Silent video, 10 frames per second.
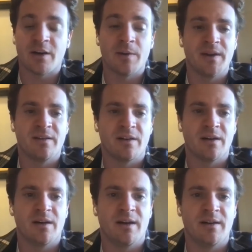Terpenes
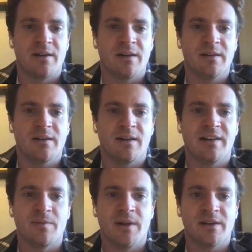are another
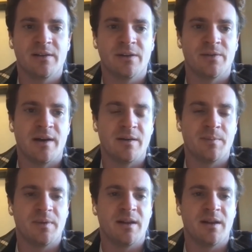class of molecules found